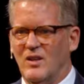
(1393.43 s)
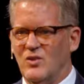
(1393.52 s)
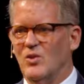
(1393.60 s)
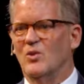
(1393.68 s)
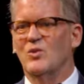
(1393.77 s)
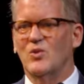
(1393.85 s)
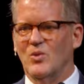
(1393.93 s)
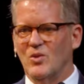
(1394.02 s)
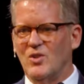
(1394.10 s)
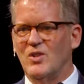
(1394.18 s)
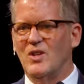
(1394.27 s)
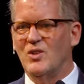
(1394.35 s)
in your
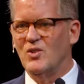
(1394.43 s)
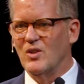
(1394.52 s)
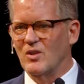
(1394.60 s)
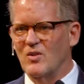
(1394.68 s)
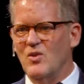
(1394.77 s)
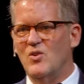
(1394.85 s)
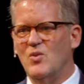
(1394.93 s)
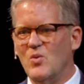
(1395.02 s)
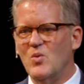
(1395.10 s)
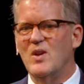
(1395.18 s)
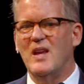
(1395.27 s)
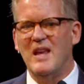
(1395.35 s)
jurisdiction,
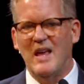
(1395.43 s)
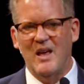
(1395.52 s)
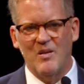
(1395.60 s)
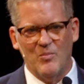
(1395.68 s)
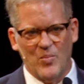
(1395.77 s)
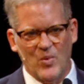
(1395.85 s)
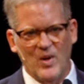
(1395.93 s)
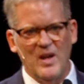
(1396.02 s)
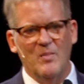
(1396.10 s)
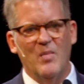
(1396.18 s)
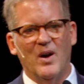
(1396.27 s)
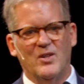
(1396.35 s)
you can
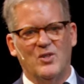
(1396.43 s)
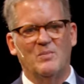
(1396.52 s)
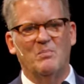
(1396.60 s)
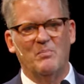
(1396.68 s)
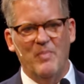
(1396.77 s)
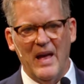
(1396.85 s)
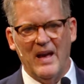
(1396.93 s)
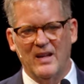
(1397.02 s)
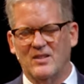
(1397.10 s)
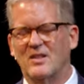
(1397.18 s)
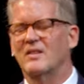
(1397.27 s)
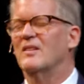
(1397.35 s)
pretty much
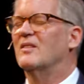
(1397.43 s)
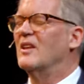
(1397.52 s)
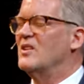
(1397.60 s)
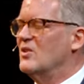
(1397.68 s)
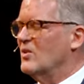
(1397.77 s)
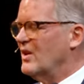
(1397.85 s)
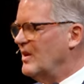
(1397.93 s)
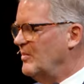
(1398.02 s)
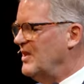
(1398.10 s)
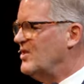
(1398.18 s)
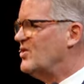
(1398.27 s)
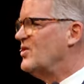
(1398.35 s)
bet that you're going to
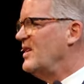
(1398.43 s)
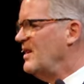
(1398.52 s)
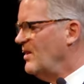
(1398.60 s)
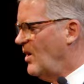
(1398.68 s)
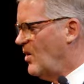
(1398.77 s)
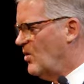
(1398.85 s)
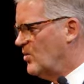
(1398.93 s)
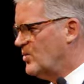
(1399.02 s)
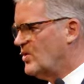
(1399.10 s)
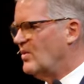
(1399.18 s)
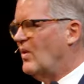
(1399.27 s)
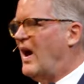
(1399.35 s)
be seeing
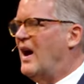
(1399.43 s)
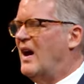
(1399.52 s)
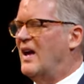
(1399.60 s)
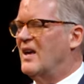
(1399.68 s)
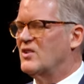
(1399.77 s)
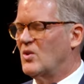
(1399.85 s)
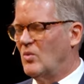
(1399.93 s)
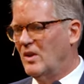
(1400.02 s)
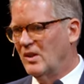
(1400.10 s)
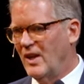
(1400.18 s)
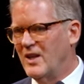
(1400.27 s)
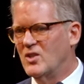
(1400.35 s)
those uh, as it
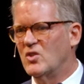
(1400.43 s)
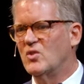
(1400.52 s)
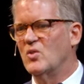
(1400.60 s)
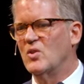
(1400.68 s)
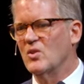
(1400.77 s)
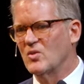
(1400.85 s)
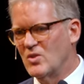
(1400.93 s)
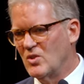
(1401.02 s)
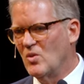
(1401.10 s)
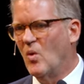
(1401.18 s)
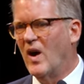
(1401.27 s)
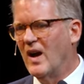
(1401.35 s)
relates to your
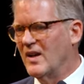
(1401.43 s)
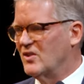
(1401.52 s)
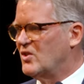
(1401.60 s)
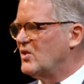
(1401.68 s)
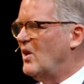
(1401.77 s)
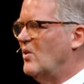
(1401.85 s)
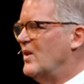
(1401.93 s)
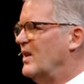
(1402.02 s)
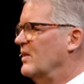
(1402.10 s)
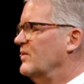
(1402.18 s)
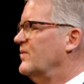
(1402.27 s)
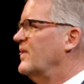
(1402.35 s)
DUIs. So
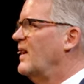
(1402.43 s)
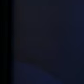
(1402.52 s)
if